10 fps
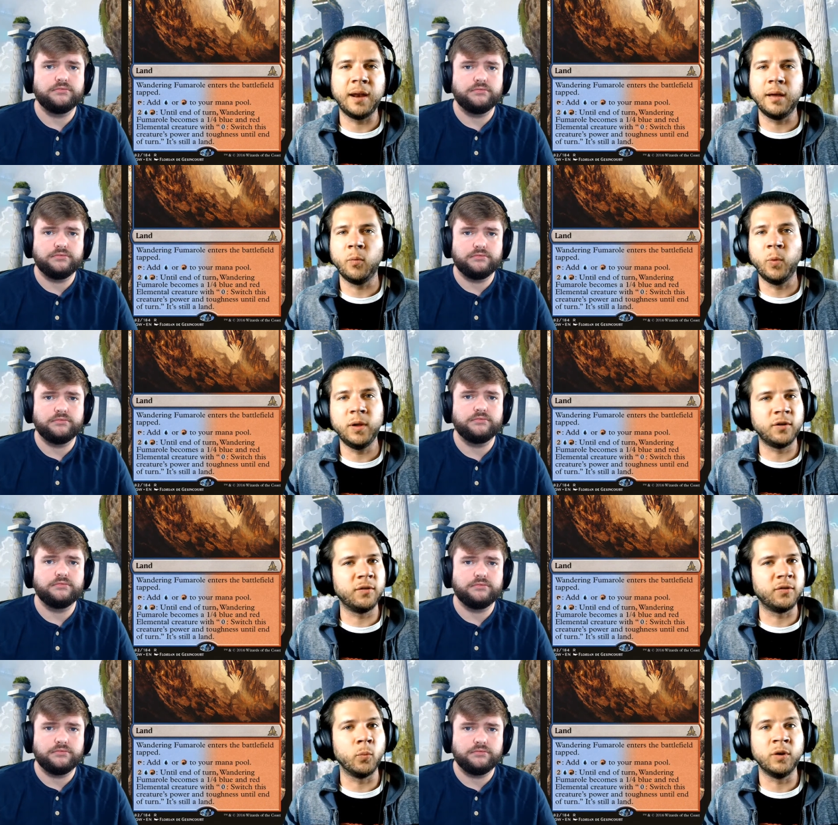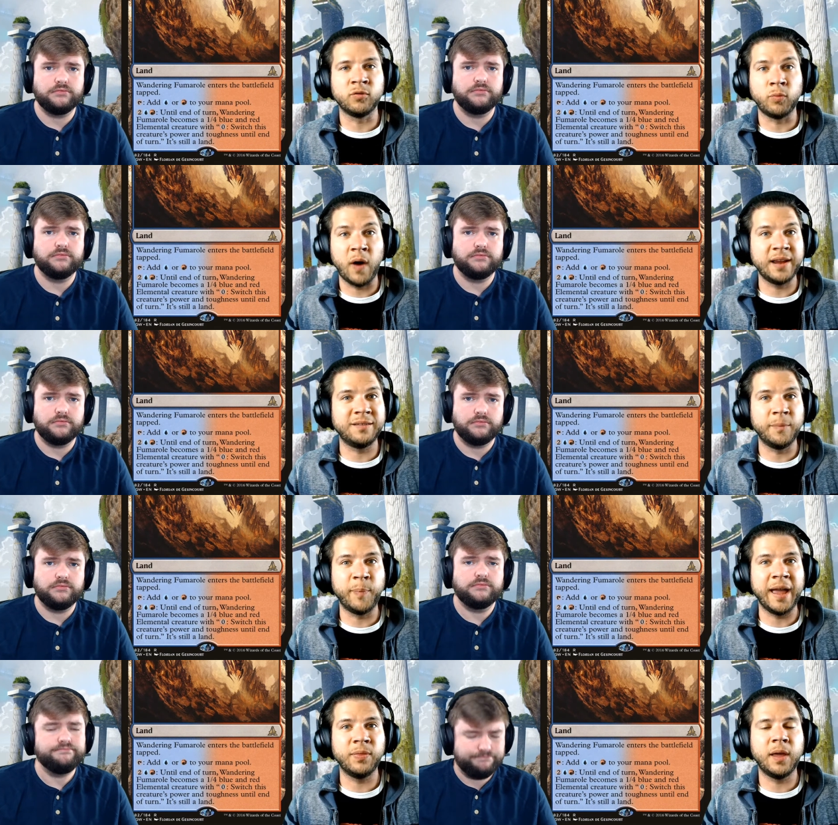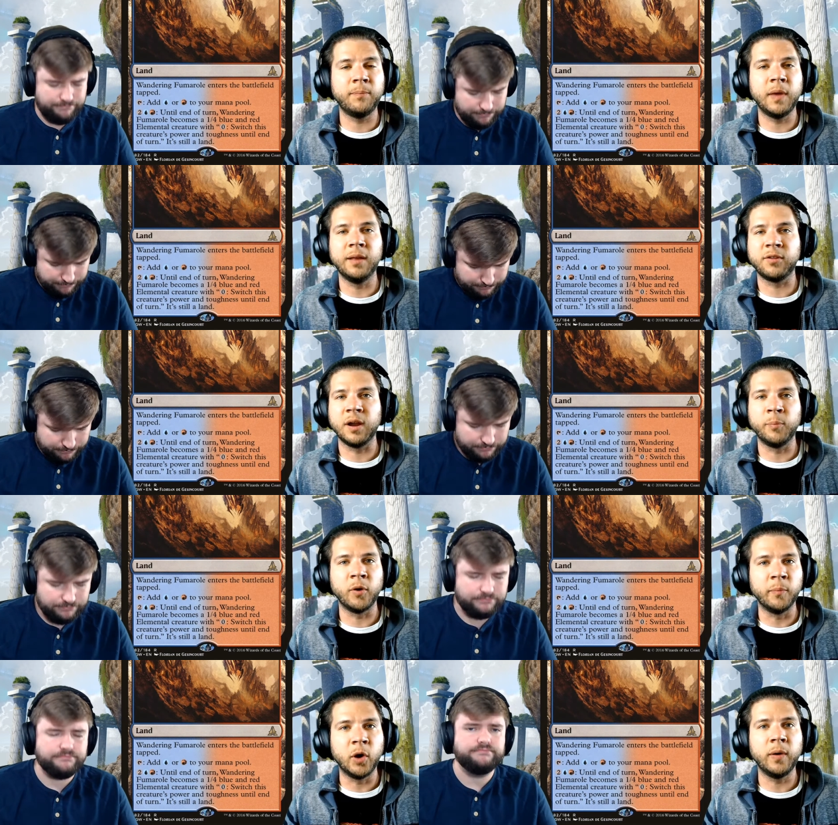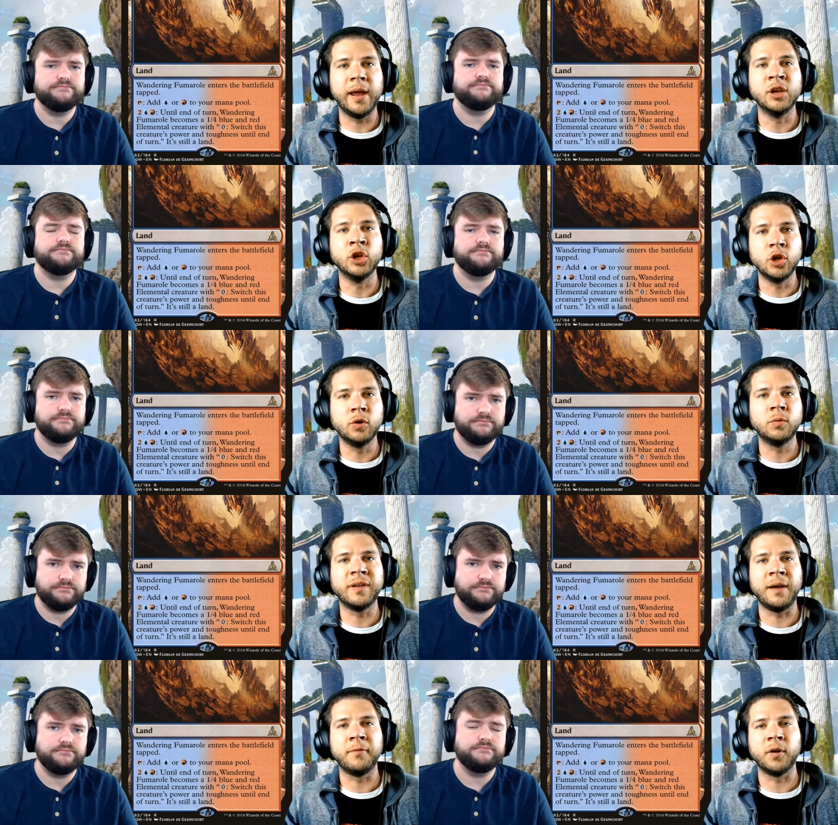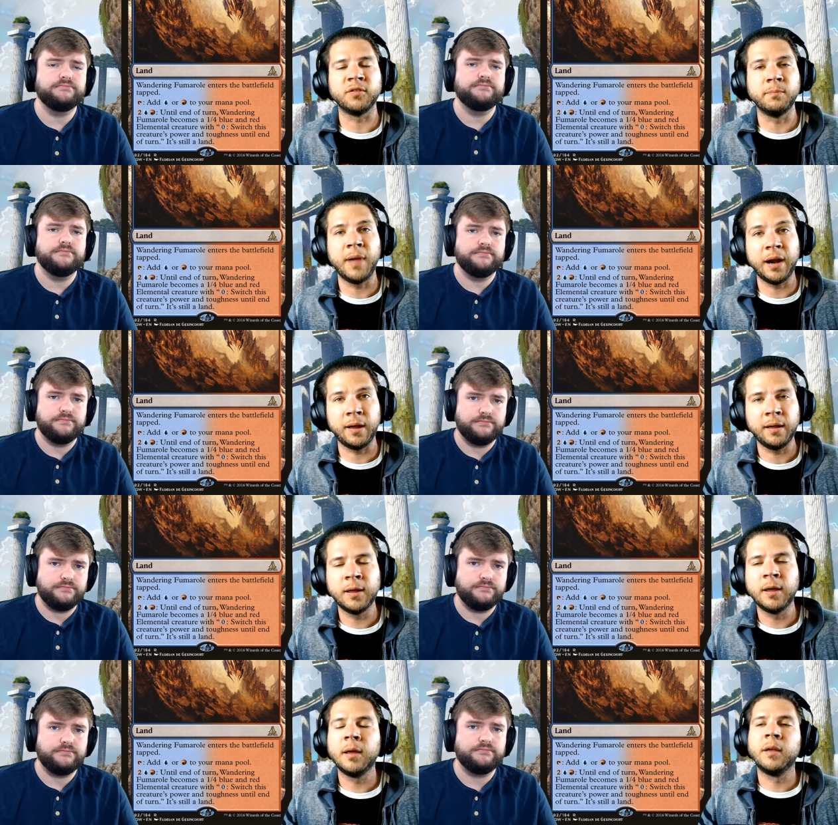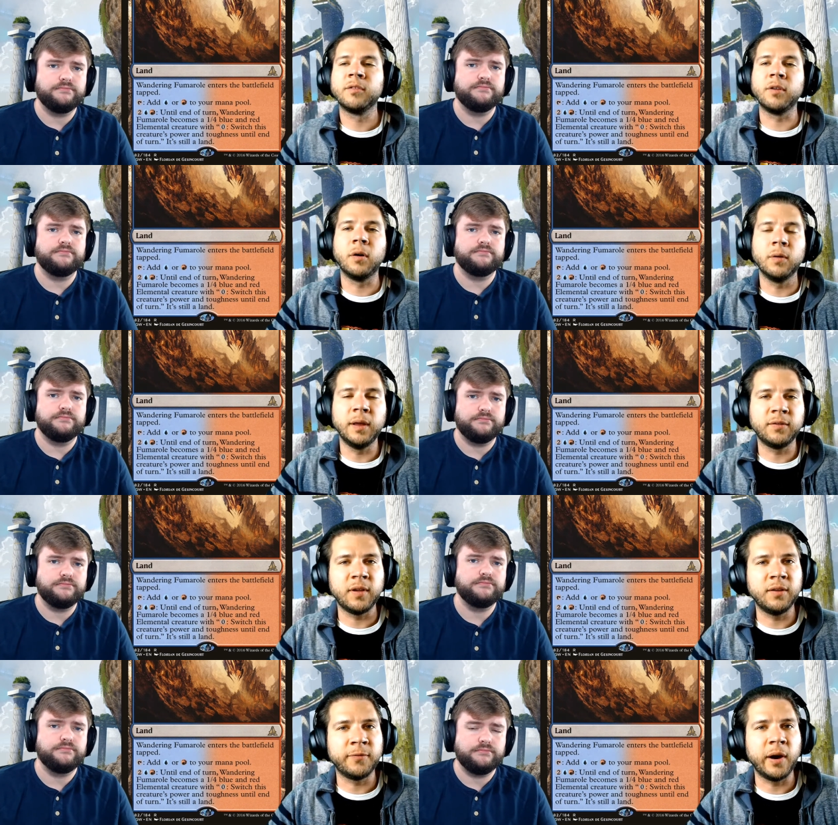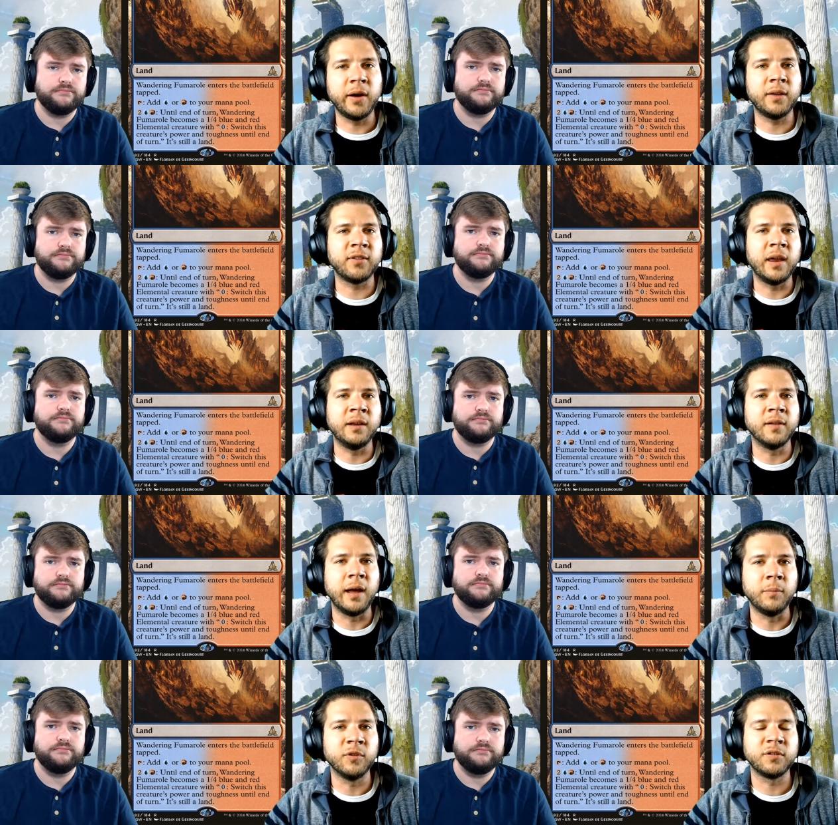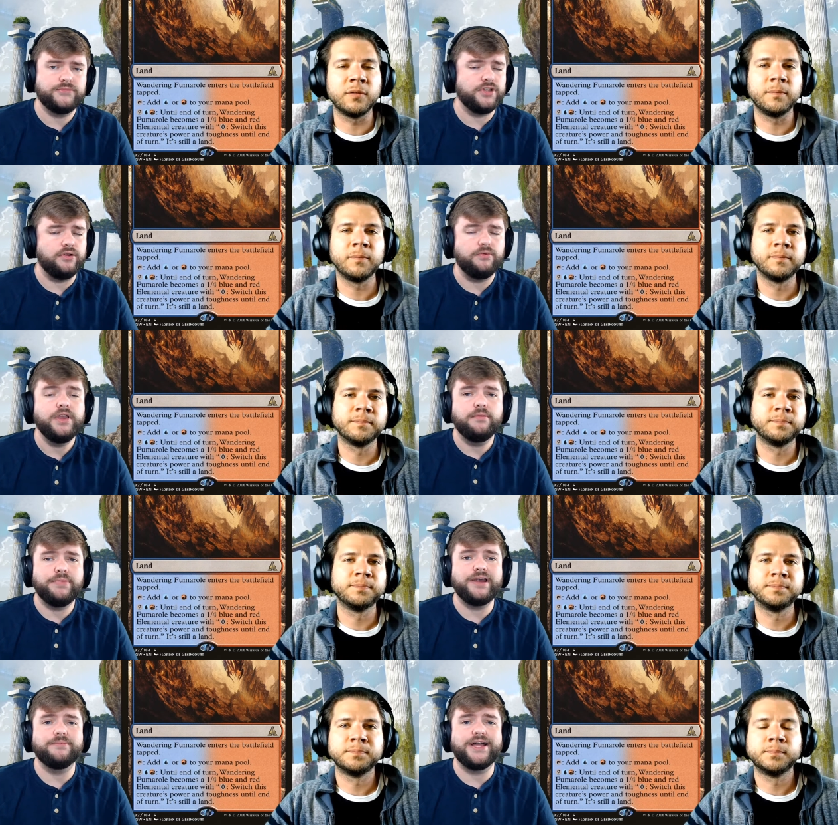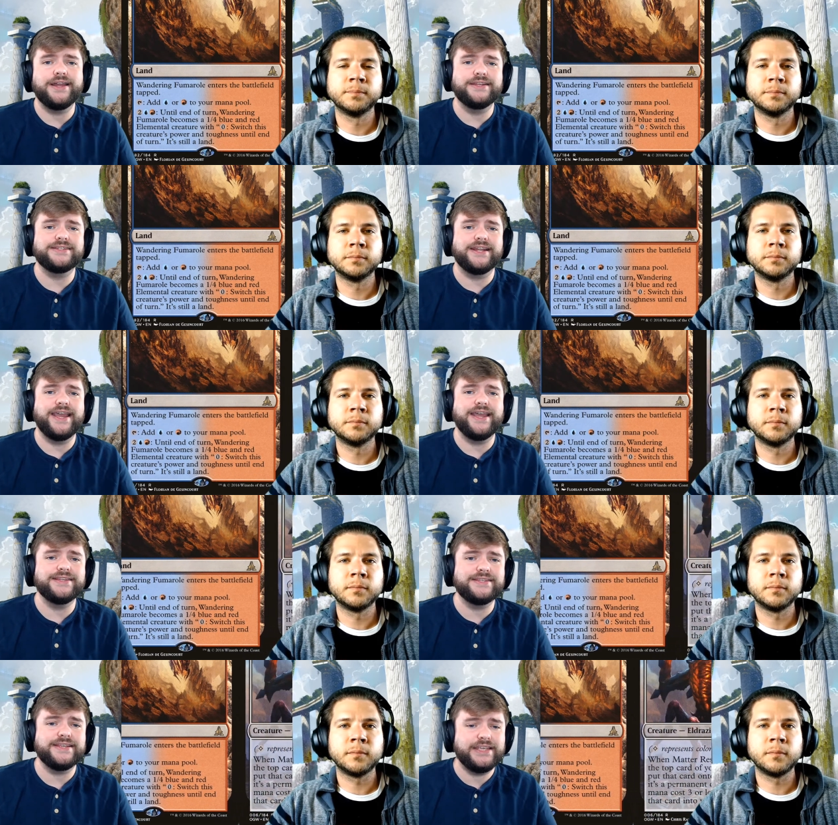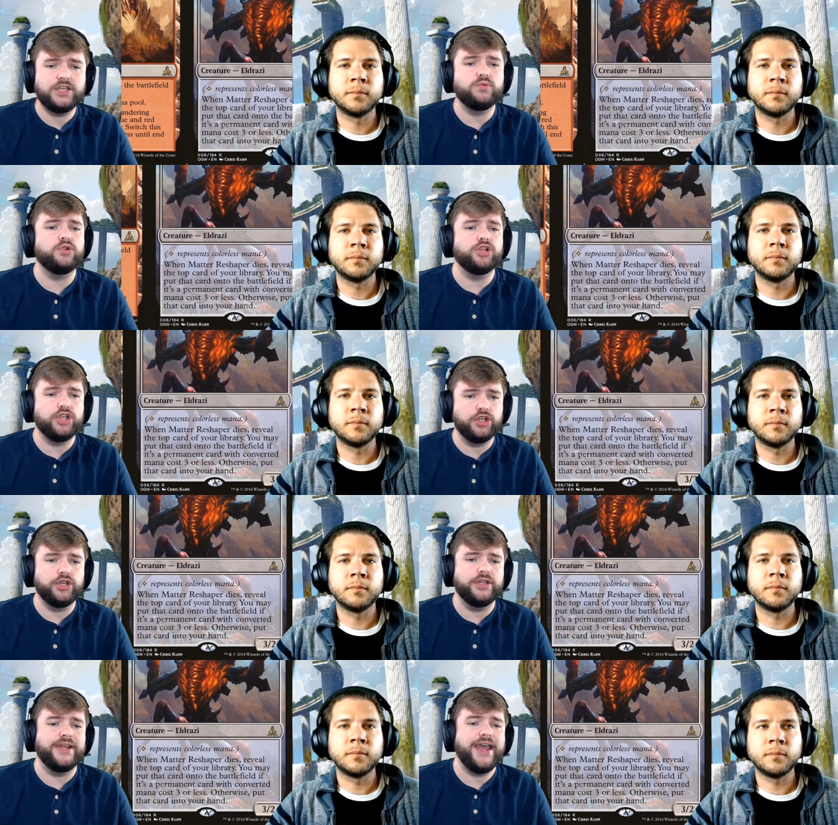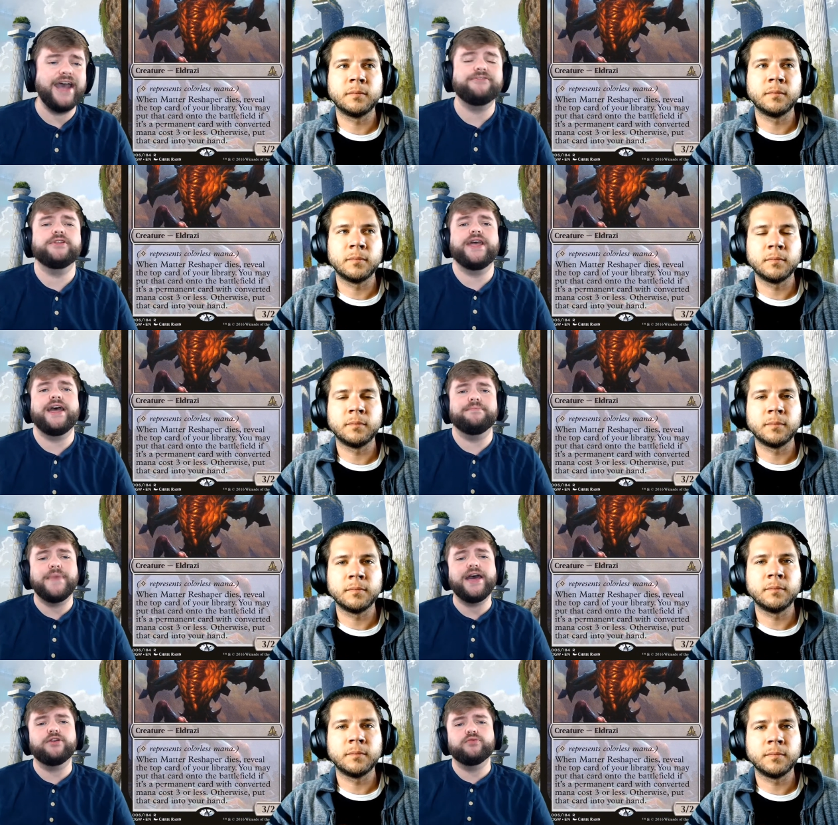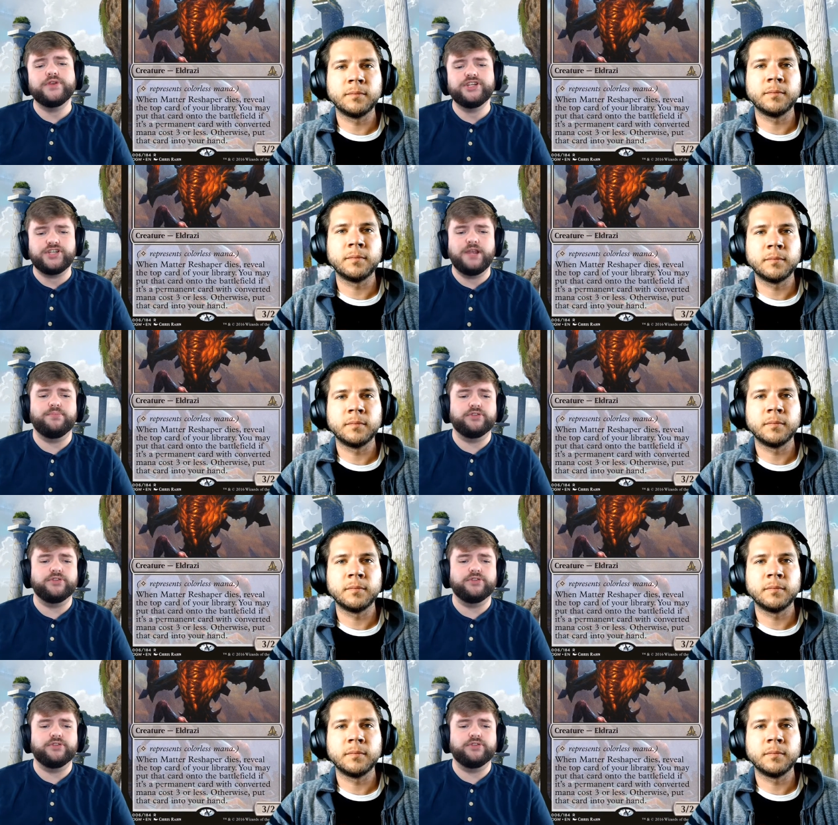Speaker 1: Wizards was right to ban them. It's going to promote a new diverse meta. So it's
Speaker 2: very exciting times. So bottom line is lands equal good. After that, Mana Reshaper.